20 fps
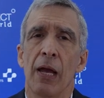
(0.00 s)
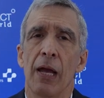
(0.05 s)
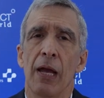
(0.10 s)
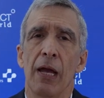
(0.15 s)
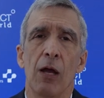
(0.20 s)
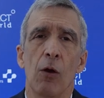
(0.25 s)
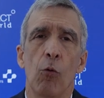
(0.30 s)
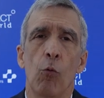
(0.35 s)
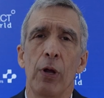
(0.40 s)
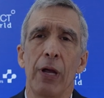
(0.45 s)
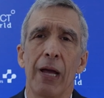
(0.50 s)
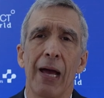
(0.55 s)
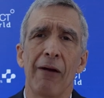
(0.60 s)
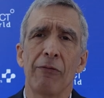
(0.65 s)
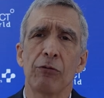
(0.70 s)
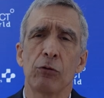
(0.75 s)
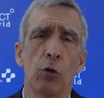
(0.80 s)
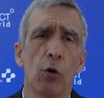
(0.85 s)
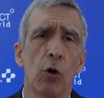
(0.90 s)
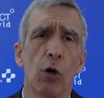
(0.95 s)
uh, we
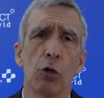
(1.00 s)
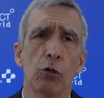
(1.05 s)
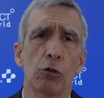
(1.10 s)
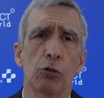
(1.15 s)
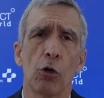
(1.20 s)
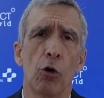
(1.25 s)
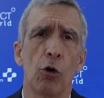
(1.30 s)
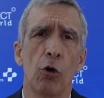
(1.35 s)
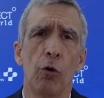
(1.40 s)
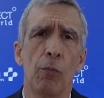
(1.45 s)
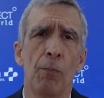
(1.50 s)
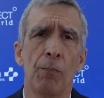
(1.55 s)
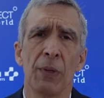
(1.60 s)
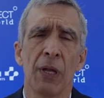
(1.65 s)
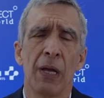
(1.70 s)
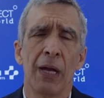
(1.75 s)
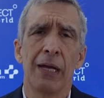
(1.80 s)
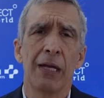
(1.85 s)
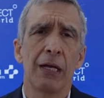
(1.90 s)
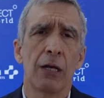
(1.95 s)
have to also
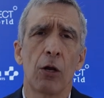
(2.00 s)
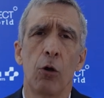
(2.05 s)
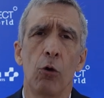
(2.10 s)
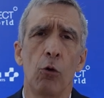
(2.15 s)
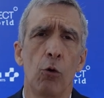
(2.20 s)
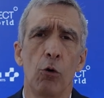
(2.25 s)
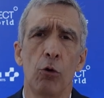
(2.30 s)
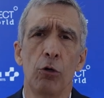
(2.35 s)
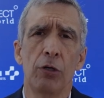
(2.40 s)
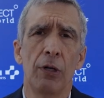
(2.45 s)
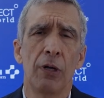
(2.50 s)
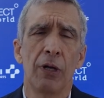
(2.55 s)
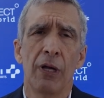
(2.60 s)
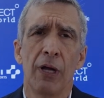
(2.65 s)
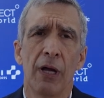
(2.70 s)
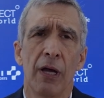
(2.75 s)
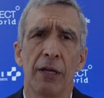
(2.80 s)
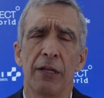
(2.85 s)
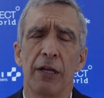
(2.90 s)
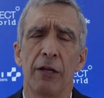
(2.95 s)
include
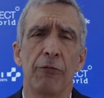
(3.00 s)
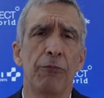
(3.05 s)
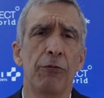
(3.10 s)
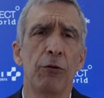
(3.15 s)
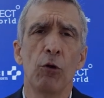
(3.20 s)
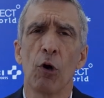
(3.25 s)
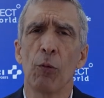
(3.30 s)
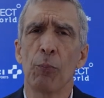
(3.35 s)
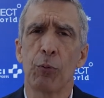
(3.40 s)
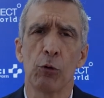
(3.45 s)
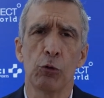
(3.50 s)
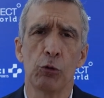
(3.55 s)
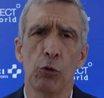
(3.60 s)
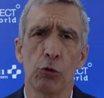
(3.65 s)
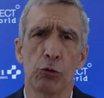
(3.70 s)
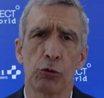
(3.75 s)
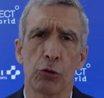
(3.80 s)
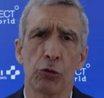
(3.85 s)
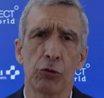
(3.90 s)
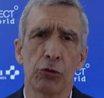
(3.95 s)
the fuel
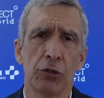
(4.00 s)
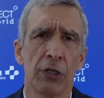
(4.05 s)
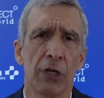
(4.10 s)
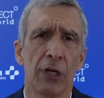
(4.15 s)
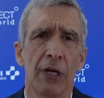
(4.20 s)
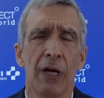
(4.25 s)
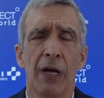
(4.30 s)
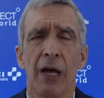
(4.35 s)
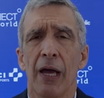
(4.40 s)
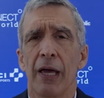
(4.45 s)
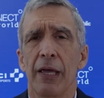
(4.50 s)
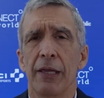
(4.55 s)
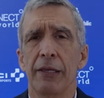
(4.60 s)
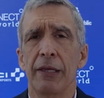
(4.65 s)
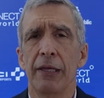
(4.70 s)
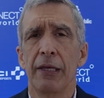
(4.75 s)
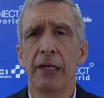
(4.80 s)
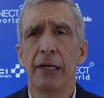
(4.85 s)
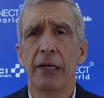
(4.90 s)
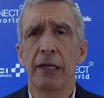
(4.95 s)
producers,
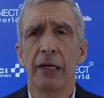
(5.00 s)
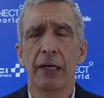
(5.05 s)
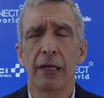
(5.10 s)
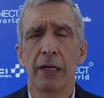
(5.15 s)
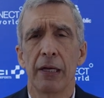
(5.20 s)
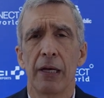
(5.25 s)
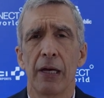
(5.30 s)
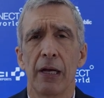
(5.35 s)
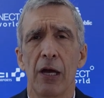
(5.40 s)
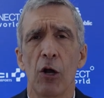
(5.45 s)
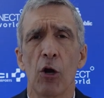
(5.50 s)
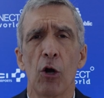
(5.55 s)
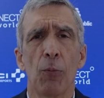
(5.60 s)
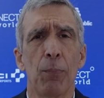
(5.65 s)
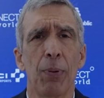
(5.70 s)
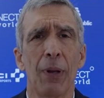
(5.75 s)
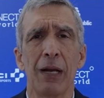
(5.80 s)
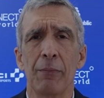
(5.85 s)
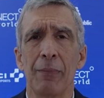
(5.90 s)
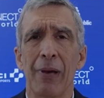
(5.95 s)
the
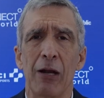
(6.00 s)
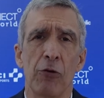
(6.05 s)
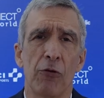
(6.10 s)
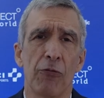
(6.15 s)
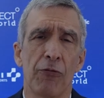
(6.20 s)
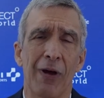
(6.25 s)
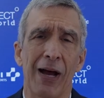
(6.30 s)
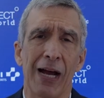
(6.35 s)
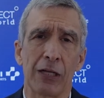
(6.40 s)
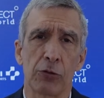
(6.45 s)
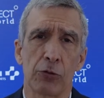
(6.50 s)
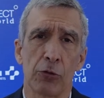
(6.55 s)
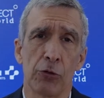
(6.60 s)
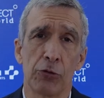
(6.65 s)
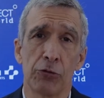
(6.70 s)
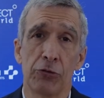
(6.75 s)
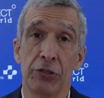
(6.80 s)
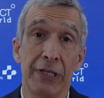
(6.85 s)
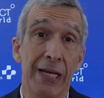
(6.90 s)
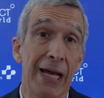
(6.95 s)
airplane
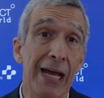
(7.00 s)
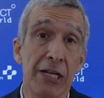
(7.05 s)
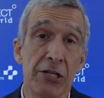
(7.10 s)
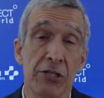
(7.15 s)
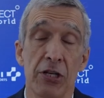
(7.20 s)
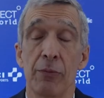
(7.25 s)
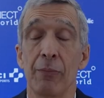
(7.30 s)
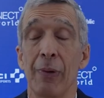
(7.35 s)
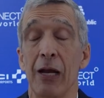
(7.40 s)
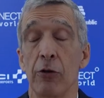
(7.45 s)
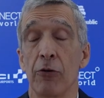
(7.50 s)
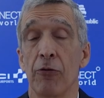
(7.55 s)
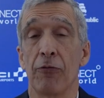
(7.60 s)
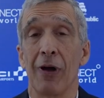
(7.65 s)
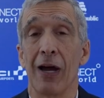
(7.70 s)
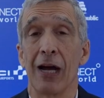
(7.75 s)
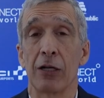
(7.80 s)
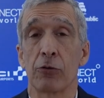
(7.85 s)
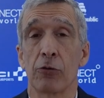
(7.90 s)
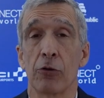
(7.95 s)
manufacturers, the engine
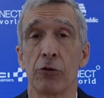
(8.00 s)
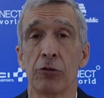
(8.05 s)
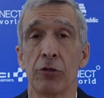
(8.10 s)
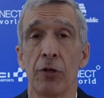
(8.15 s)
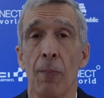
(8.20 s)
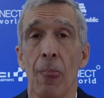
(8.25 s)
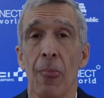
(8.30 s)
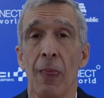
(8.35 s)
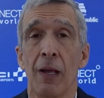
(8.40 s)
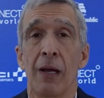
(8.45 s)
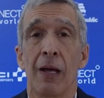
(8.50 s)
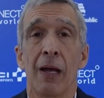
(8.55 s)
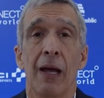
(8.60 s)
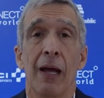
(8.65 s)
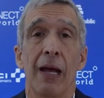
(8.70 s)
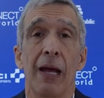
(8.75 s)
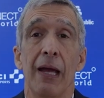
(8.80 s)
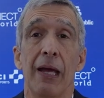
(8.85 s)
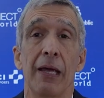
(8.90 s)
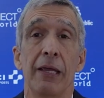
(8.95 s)
manufacturers,
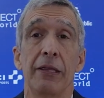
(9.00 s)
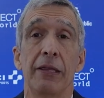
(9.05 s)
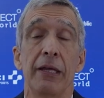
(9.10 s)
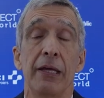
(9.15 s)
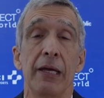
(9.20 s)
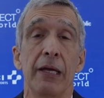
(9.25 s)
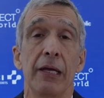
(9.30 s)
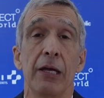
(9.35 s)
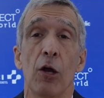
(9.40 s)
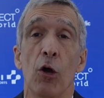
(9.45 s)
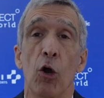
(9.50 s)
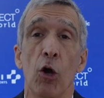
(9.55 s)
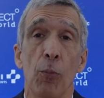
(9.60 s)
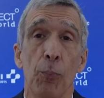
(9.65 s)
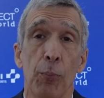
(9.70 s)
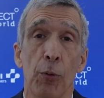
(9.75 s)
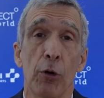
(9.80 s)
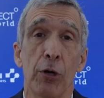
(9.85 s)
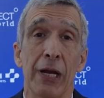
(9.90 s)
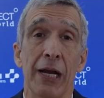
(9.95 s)
uh, the
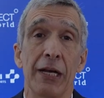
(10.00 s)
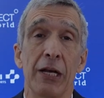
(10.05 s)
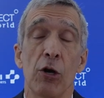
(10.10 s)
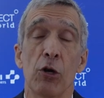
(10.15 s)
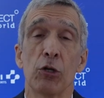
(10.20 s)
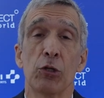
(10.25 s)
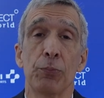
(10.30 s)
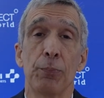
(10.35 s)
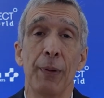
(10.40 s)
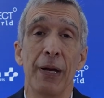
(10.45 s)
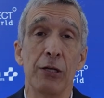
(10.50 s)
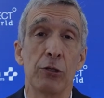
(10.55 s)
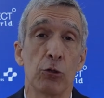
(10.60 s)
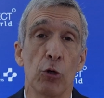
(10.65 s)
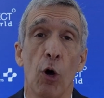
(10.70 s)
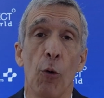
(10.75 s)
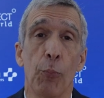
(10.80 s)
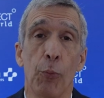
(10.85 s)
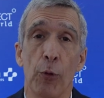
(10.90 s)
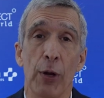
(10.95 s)
airport and airspace
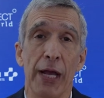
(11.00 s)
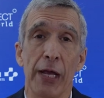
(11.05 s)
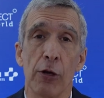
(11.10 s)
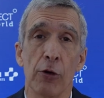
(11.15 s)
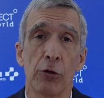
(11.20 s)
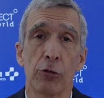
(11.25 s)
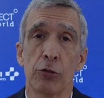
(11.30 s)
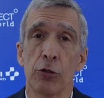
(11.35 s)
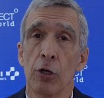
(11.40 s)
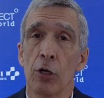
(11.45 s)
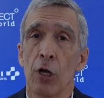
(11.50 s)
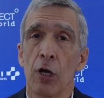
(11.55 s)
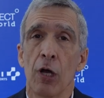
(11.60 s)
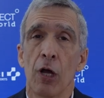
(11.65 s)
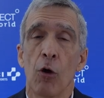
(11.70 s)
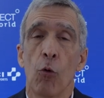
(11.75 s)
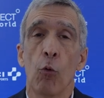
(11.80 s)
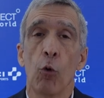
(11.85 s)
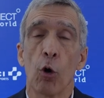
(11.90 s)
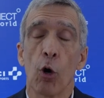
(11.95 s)
operators.
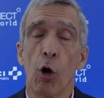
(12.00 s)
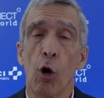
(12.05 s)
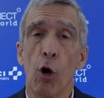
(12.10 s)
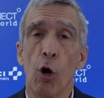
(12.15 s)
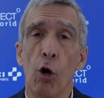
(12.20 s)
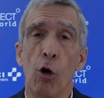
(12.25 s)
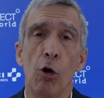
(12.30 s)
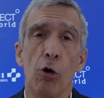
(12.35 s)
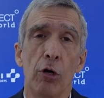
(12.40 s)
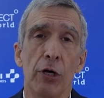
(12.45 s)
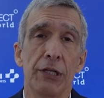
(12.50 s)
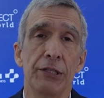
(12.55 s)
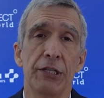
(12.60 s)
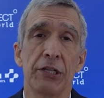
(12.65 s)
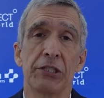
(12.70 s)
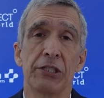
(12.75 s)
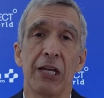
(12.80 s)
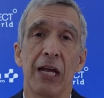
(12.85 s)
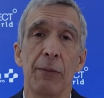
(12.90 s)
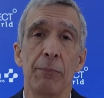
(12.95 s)
We're all in the
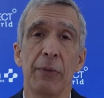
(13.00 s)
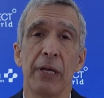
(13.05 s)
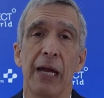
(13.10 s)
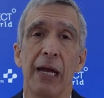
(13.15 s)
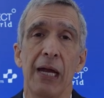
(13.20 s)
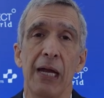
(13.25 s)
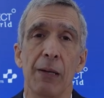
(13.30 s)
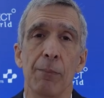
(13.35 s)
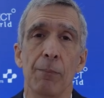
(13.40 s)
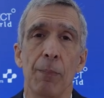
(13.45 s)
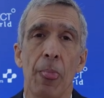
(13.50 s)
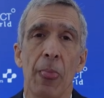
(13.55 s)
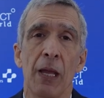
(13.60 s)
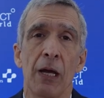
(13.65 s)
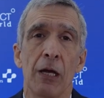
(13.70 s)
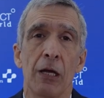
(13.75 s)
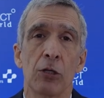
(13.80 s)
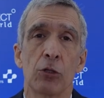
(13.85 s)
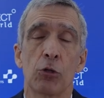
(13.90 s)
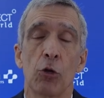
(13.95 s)
same game,
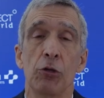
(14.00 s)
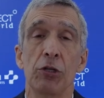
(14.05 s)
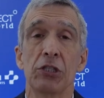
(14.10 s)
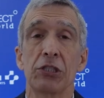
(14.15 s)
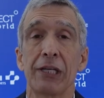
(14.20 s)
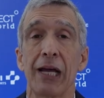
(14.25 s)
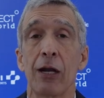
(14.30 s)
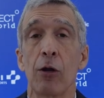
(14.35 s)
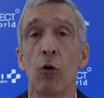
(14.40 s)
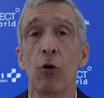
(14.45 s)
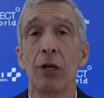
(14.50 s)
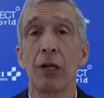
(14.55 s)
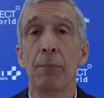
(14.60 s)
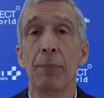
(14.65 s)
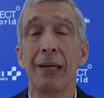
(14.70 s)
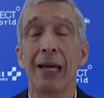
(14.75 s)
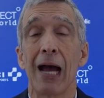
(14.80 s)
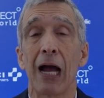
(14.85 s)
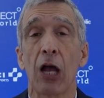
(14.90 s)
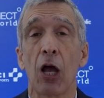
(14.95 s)
so this can only
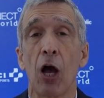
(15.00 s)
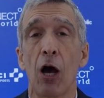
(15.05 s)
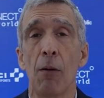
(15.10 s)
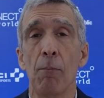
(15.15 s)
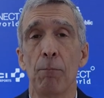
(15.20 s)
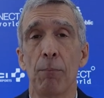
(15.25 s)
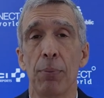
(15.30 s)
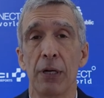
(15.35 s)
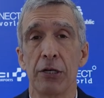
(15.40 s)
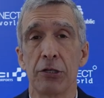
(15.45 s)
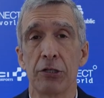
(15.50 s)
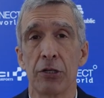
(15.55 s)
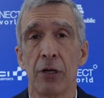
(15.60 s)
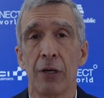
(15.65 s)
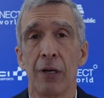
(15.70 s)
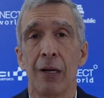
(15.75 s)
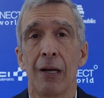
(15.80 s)
be accomplished